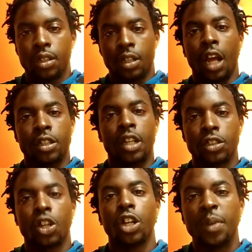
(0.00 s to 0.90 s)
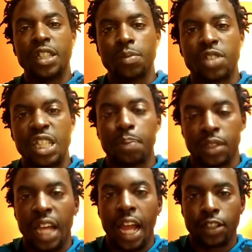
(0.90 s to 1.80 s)
Now, there's going to be some
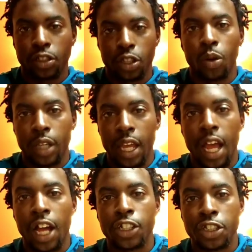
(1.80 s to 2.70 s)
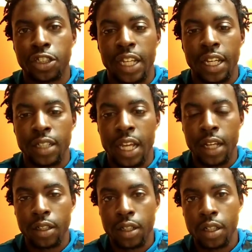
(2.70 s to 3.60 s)
sympathizers. Okay, I understand that.